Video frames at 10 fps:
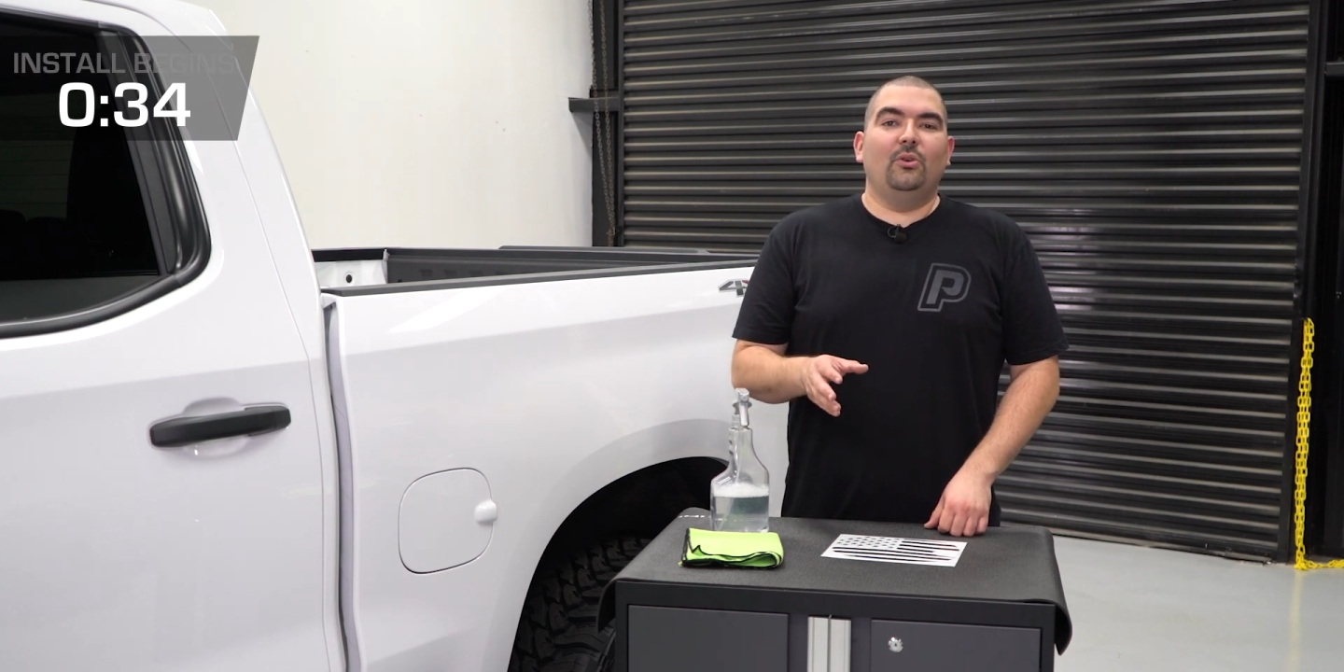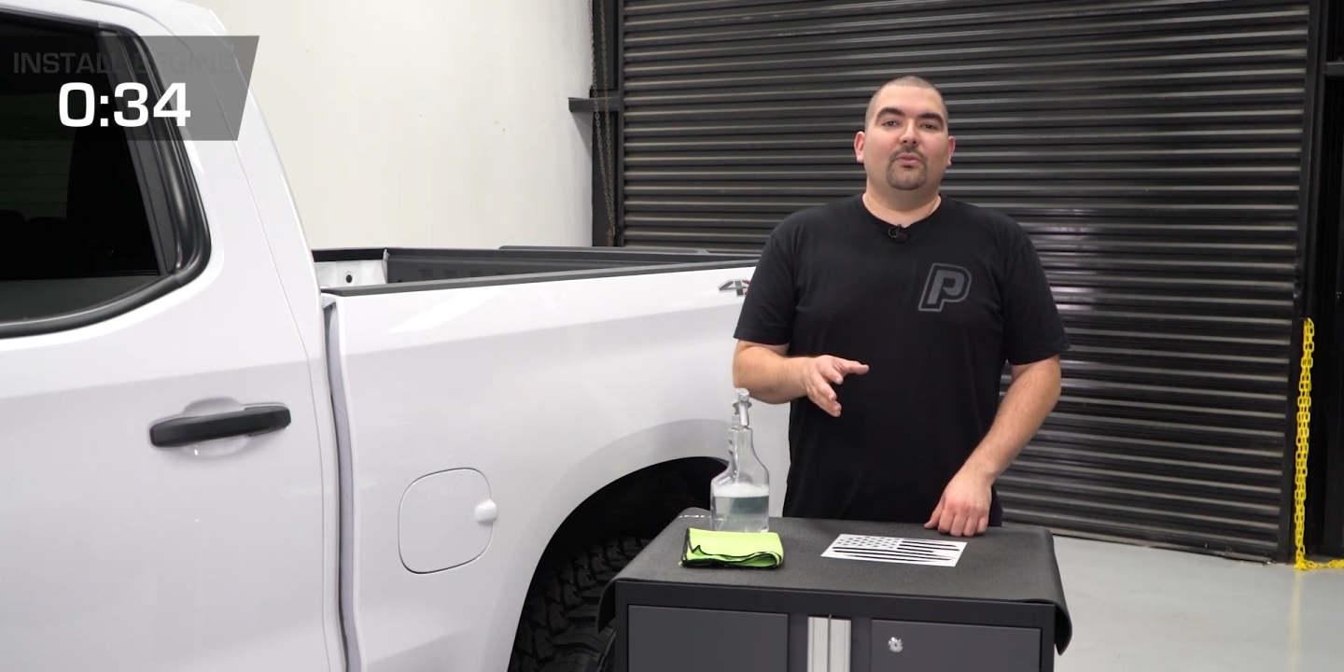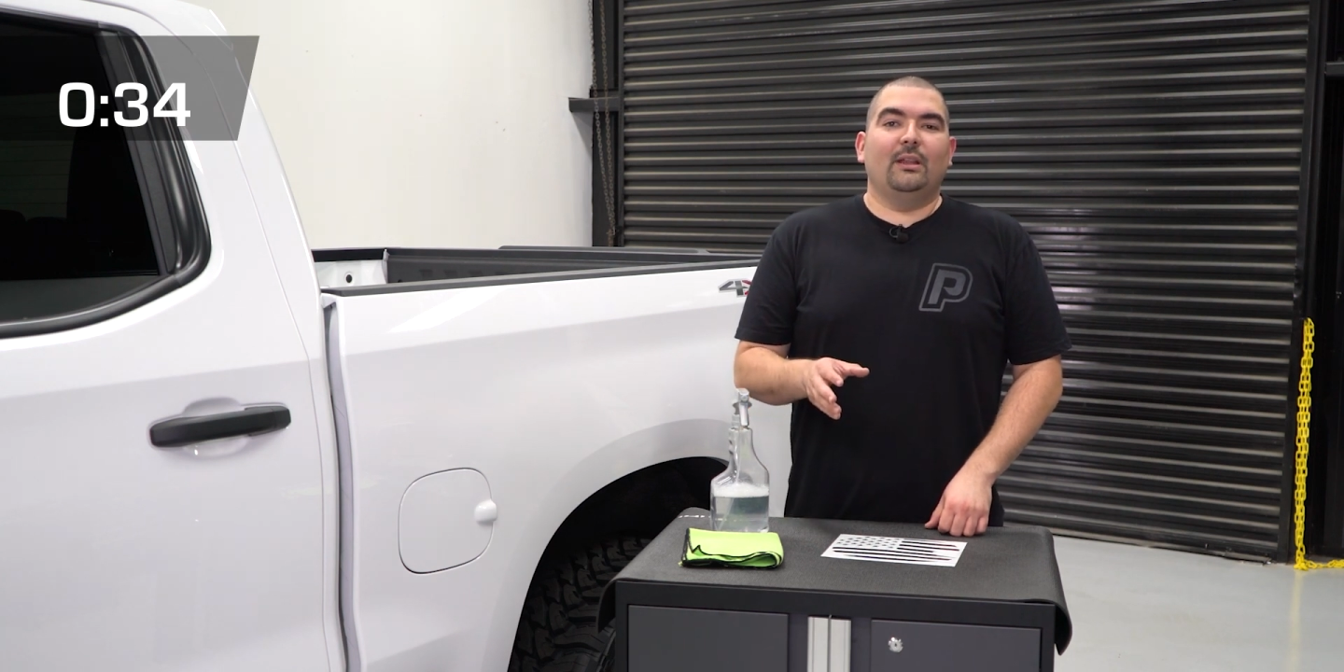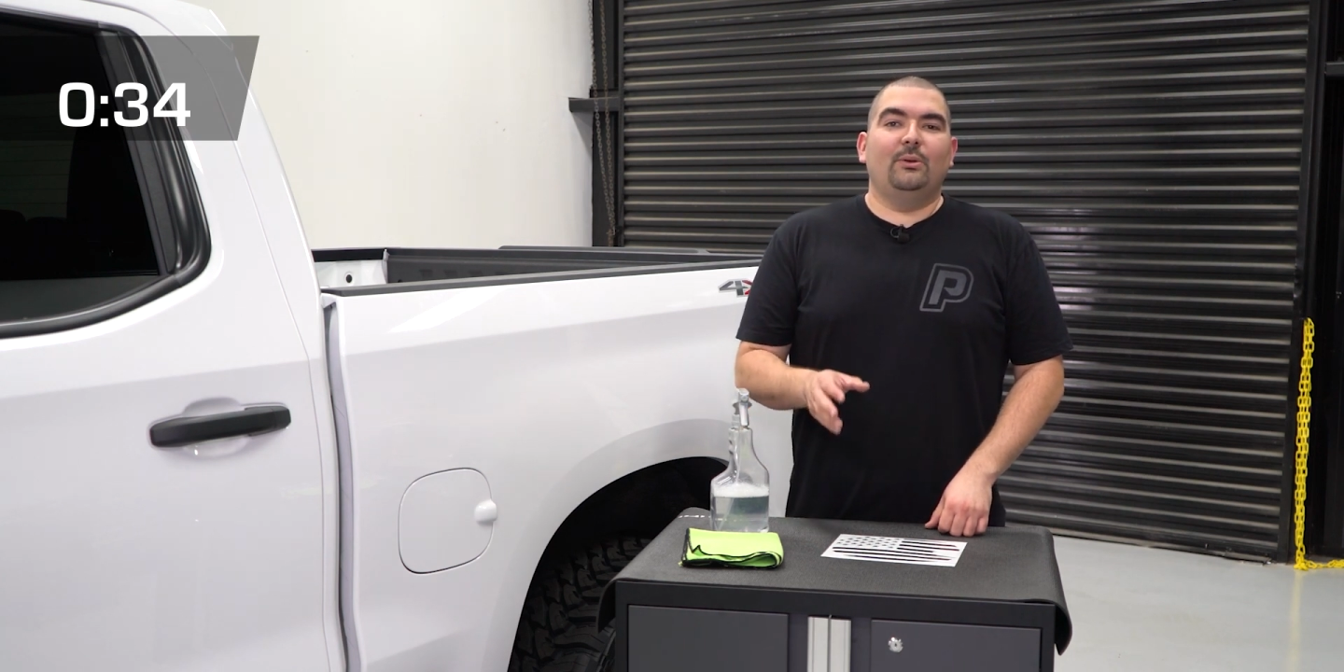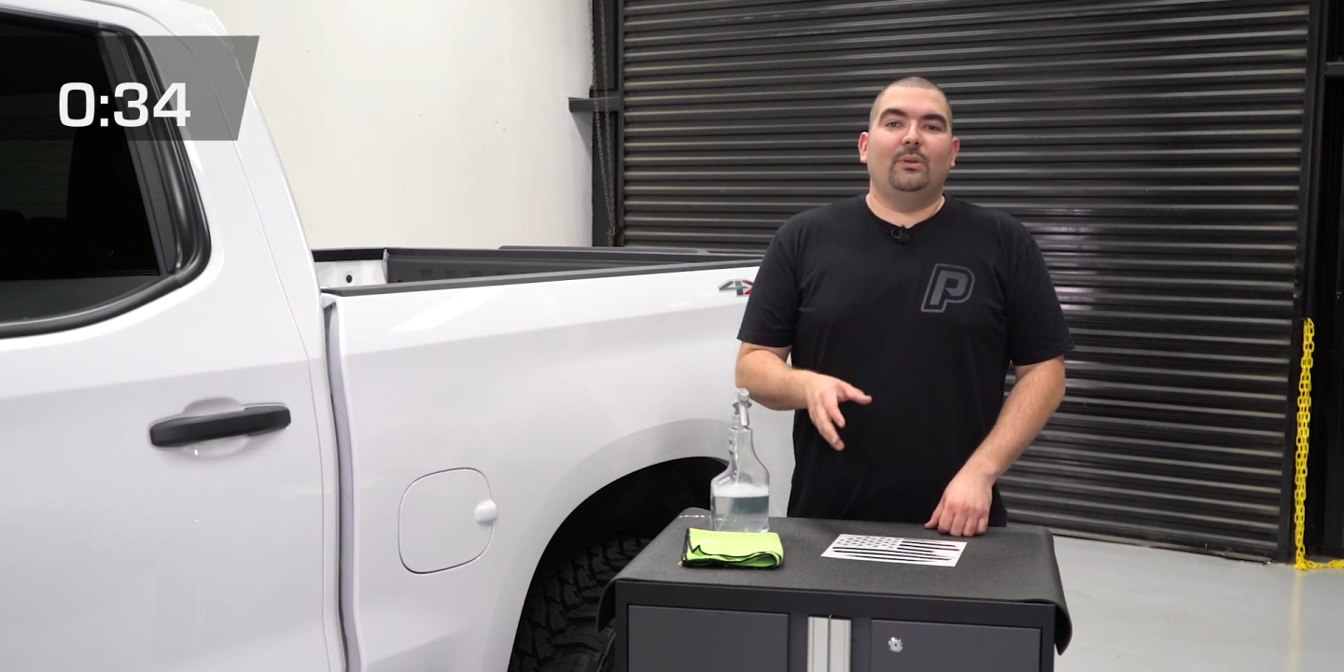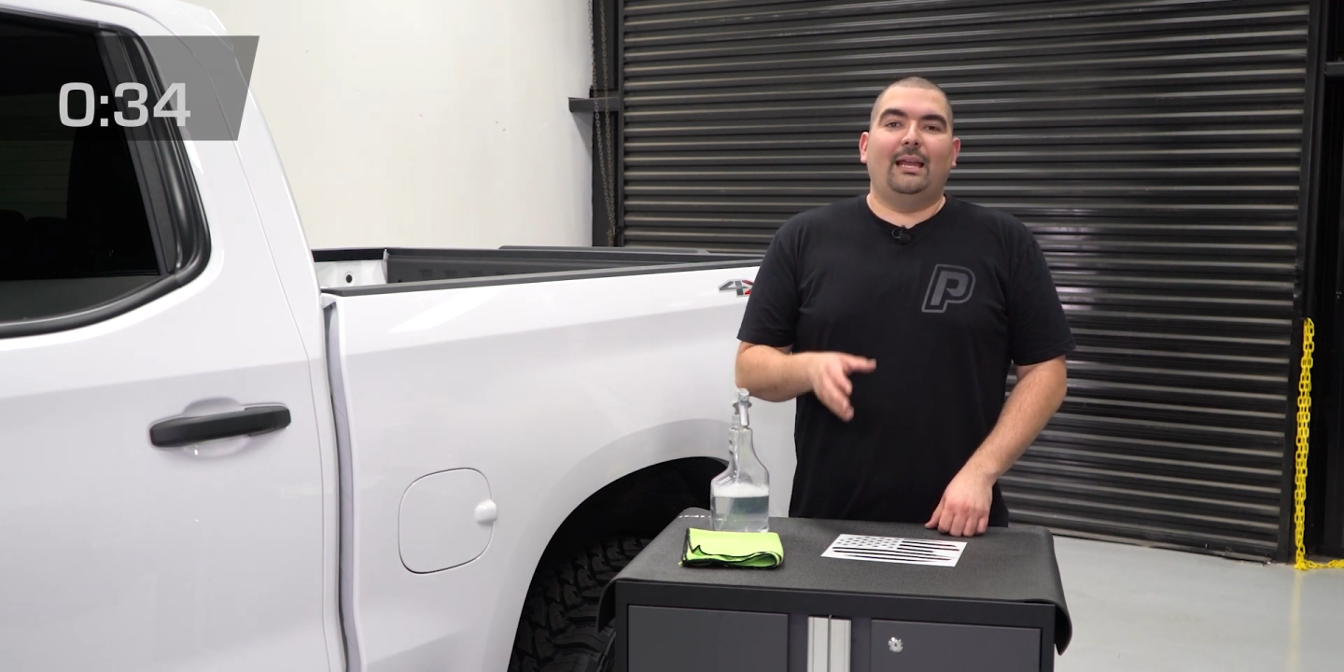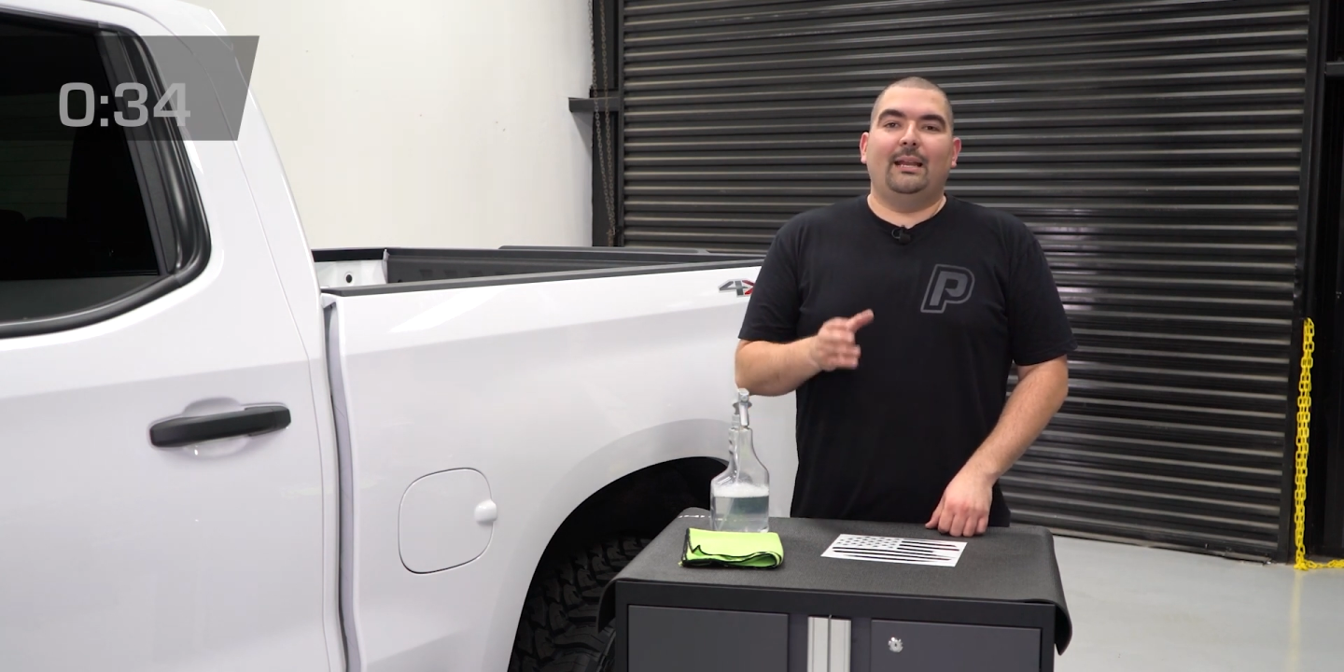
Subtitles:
overlay will